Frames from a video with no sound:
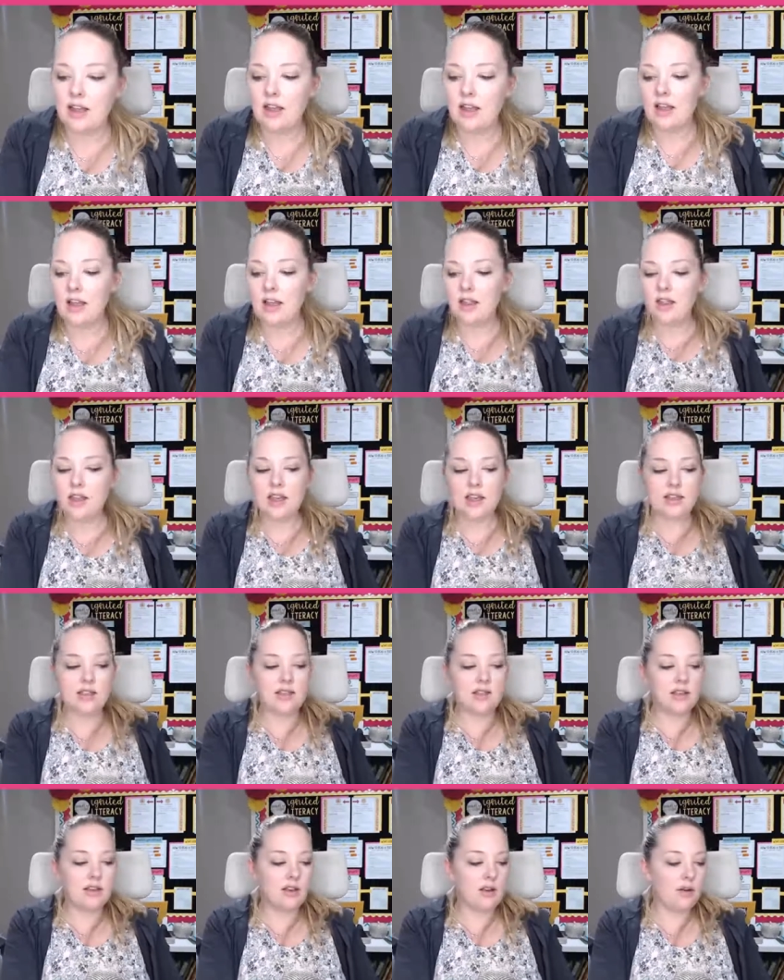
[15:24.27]

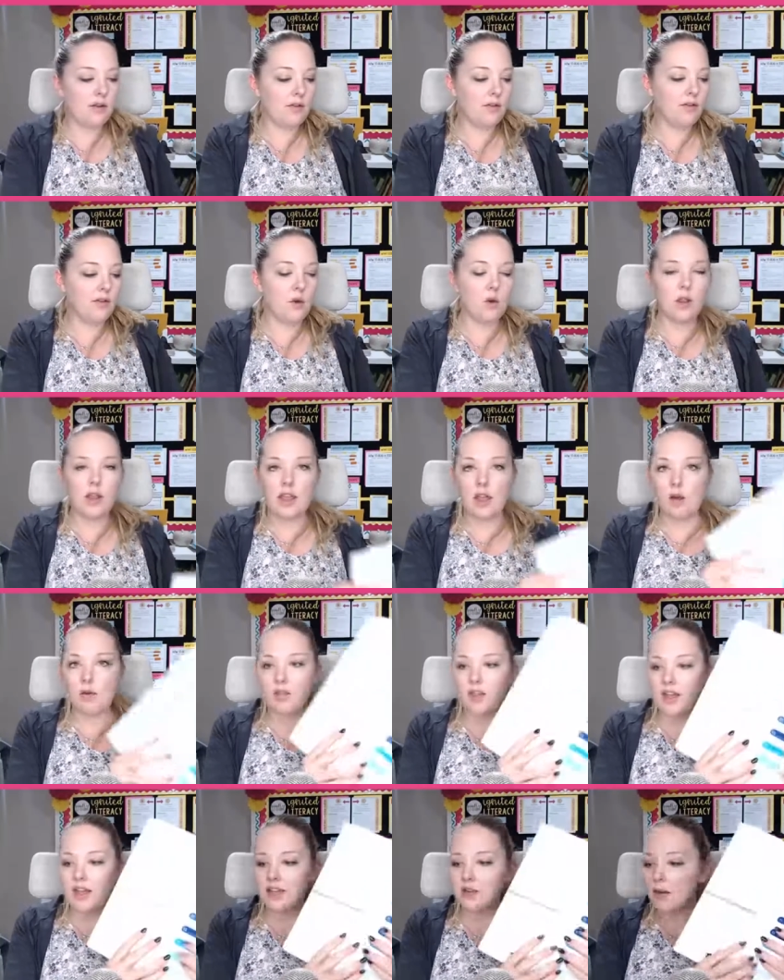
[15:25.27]
this folio
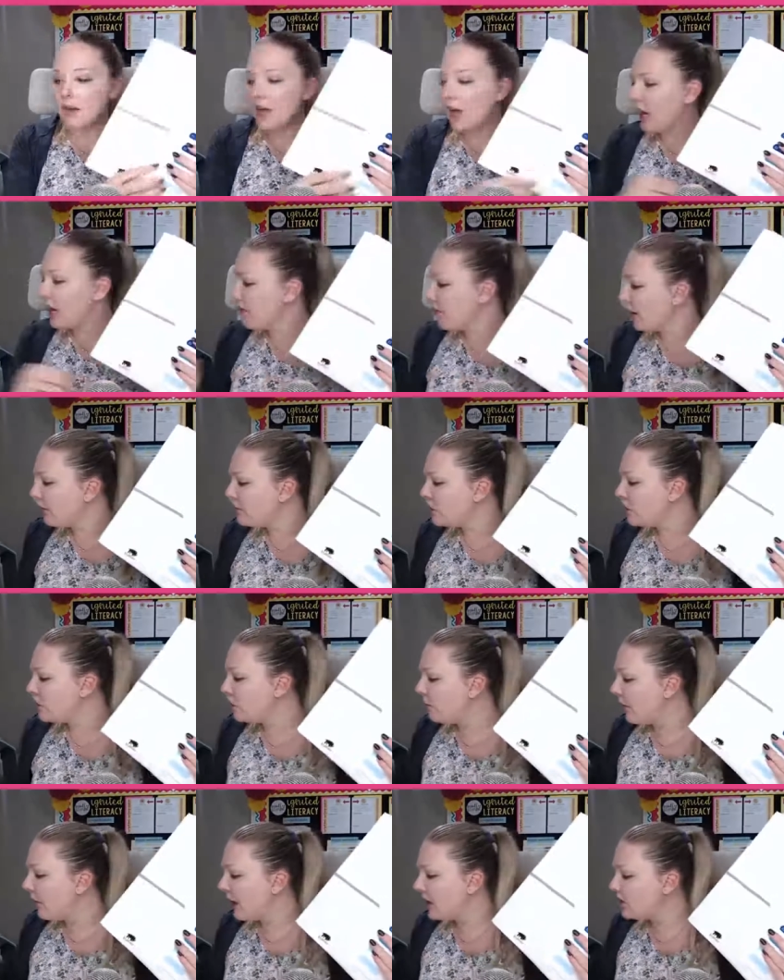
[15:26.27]
thing. So I kind of have two
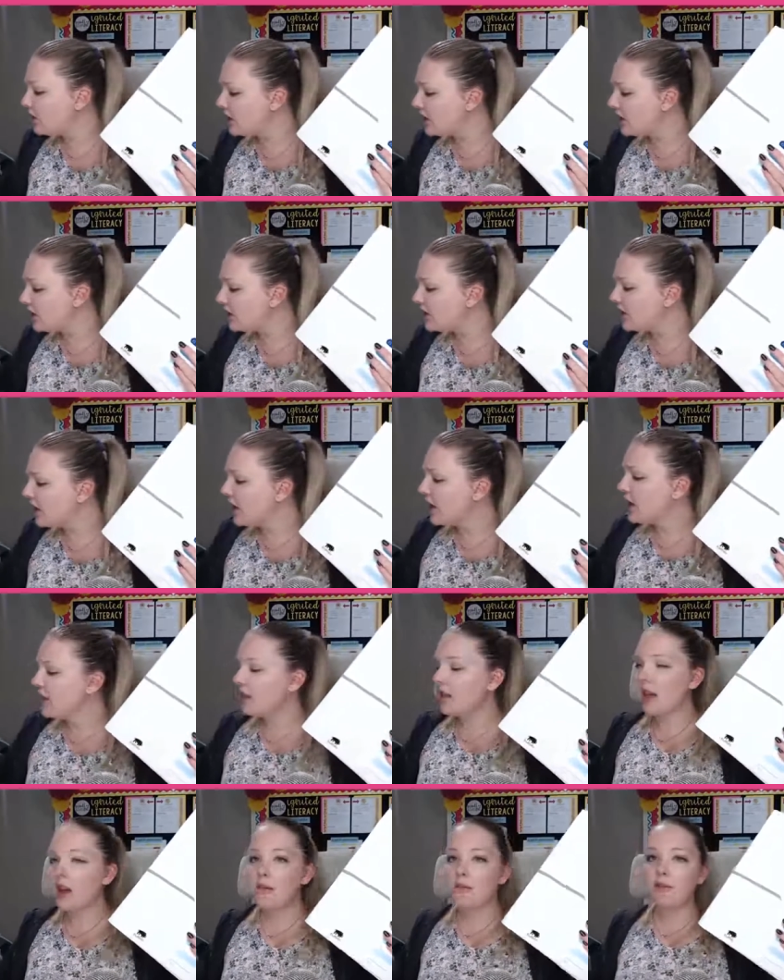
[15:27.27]
pages
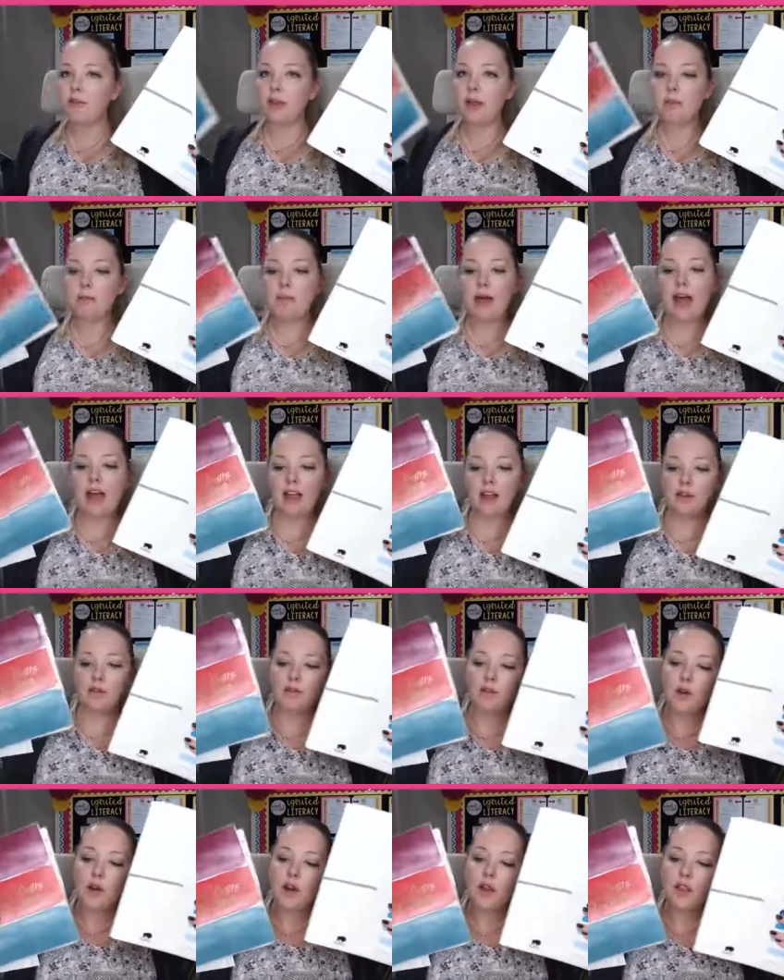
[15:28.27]
that I flip back and
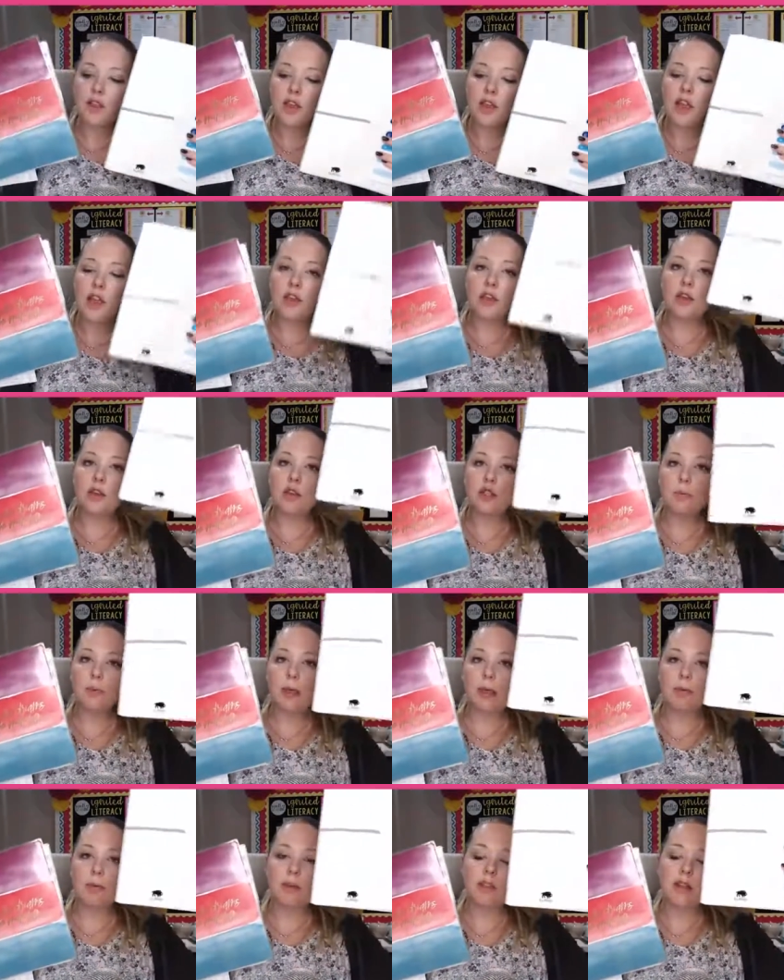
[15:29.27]
forth. Loose
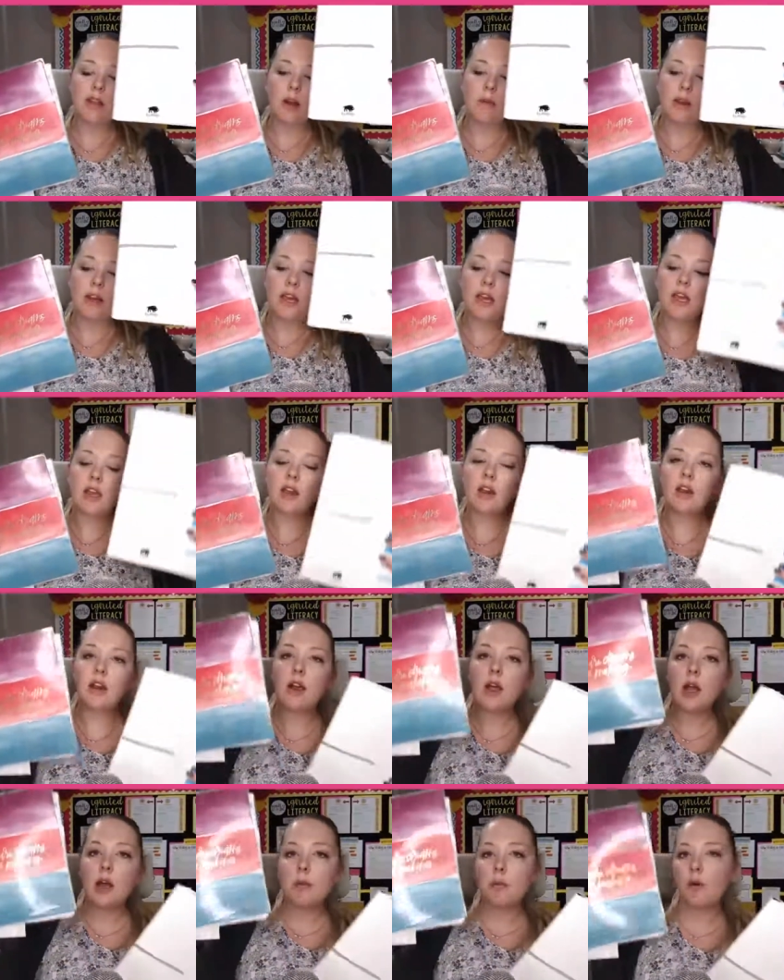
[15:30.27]
papers go in here,
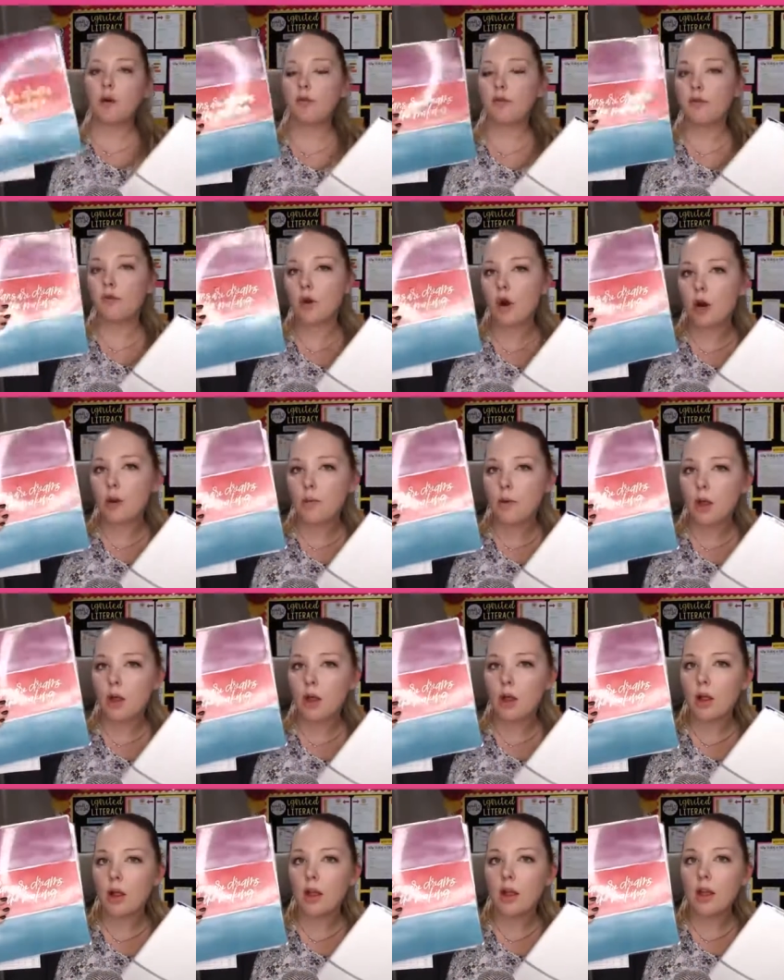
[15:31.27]
more
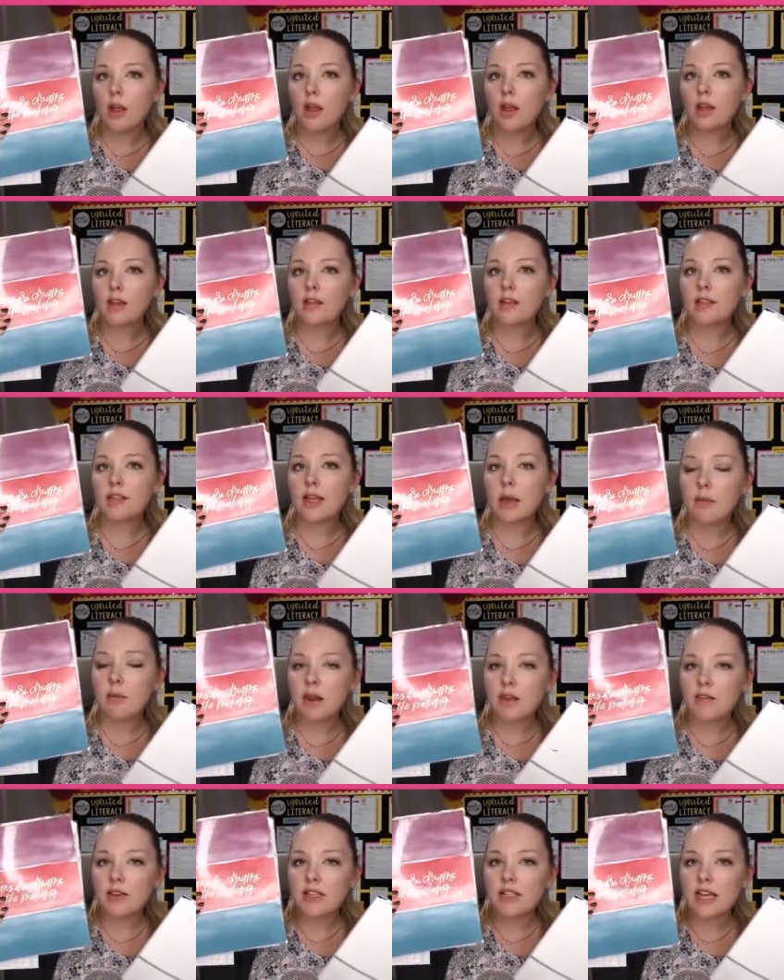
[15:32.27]
formal
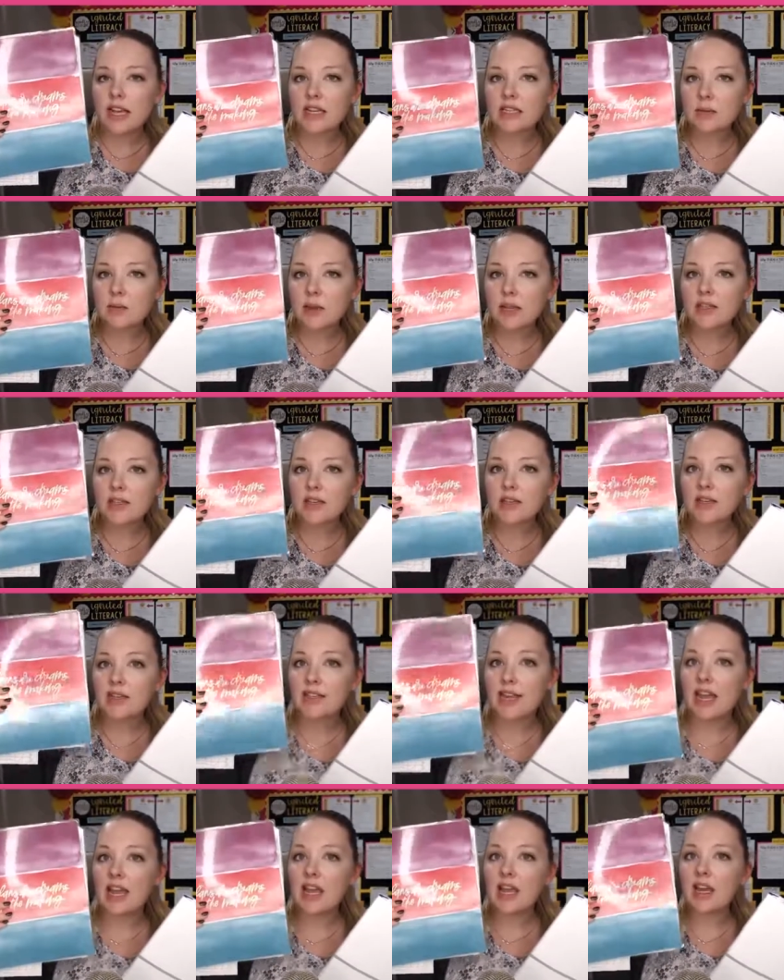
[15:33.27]
summative assessments
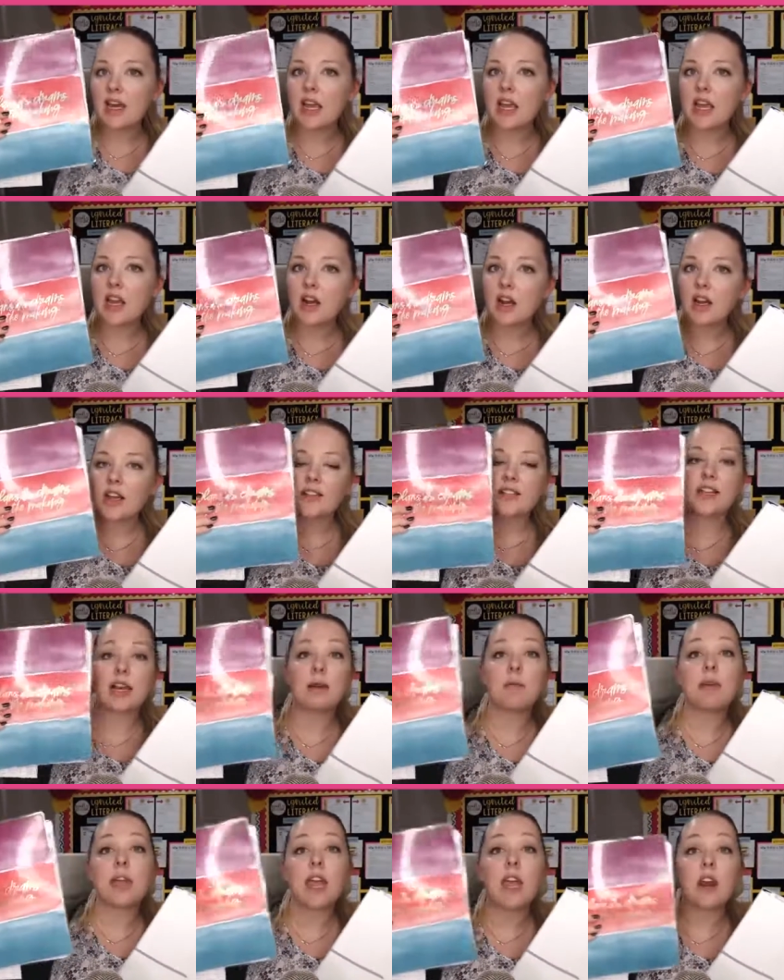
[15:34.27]
stay in here because then
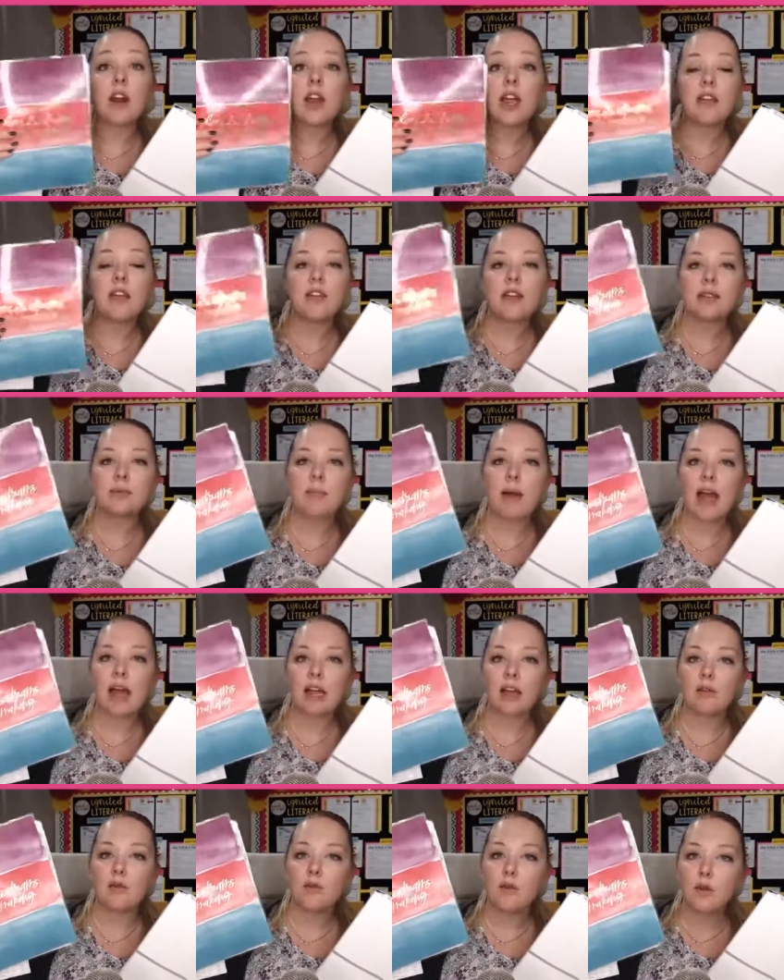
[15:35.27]
I'm carrying this
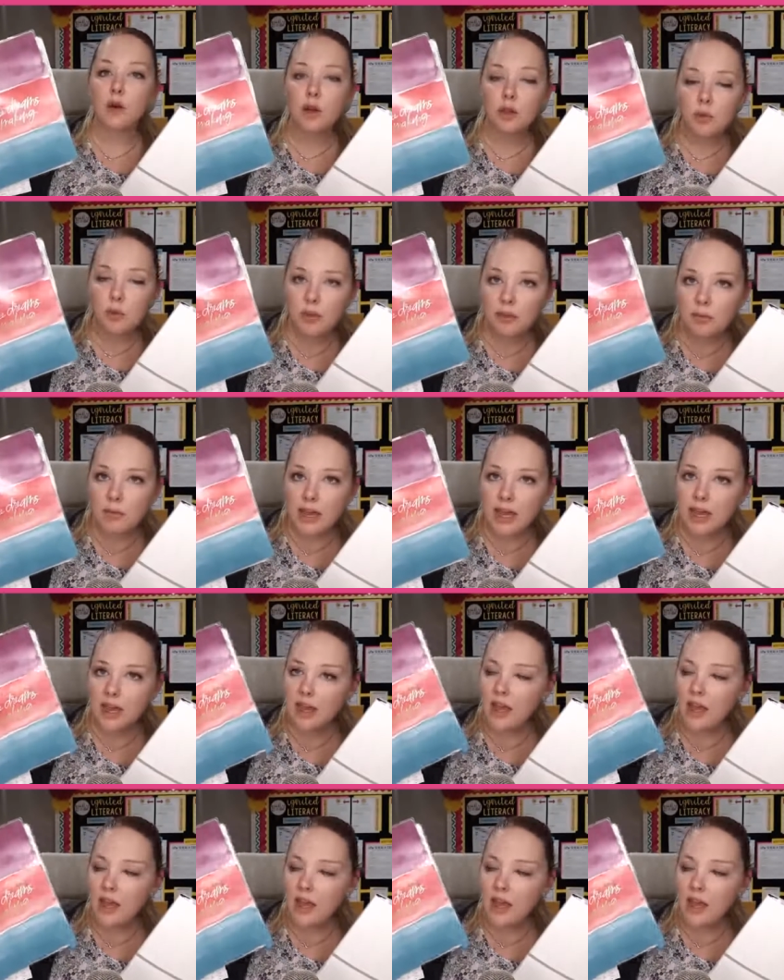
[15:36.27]
back and forth with me.